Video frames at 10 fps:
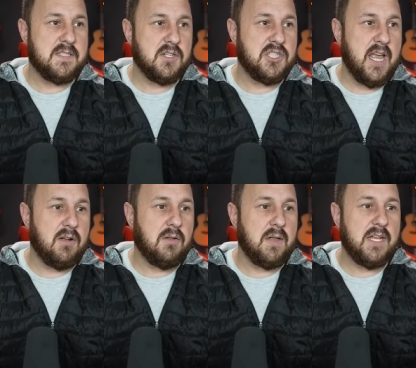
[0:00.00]
is her
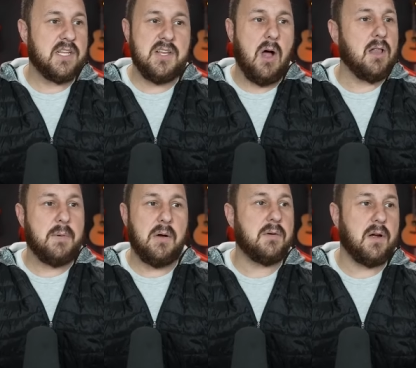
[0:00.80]
channel and it's all
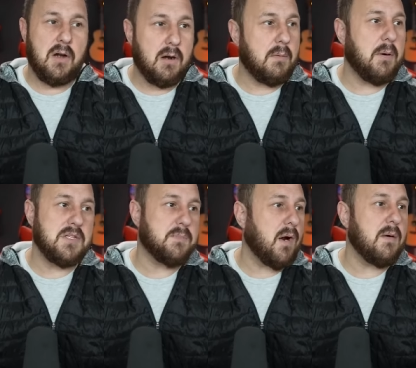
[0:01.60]
about her
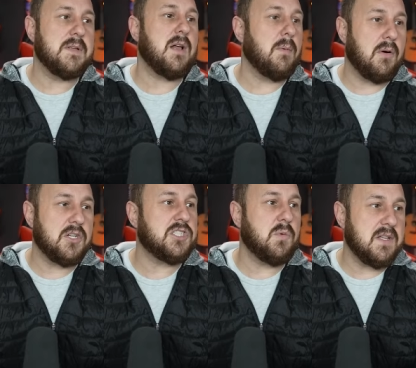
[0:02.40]
postpartum it's all about her
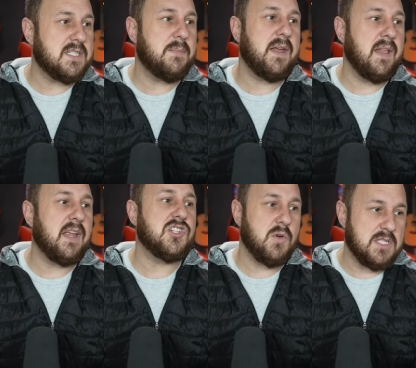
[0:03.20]
she wants to be
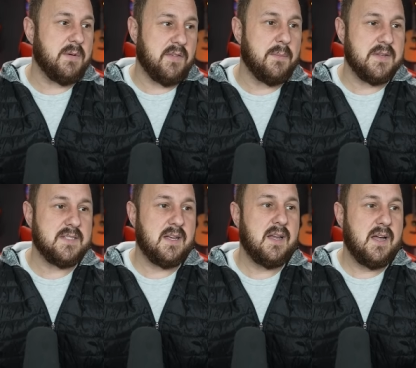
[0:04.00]
like she wants to be
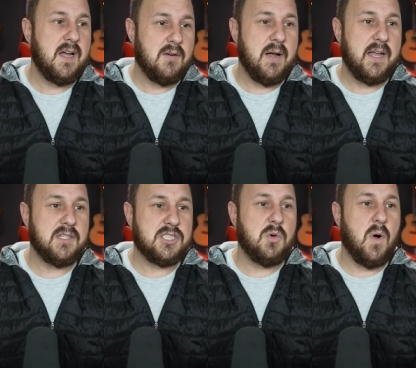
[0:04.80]
famous right
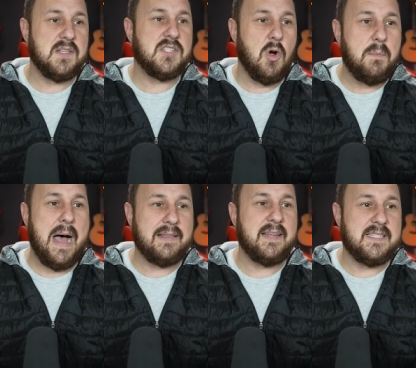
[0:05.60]
she wants so
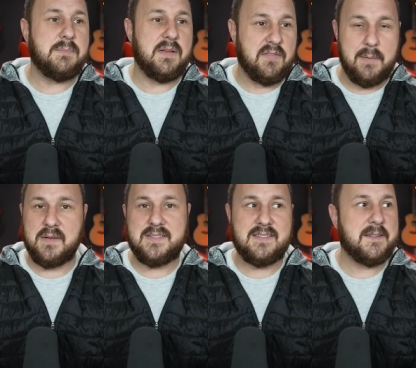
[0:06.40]
badly to be famous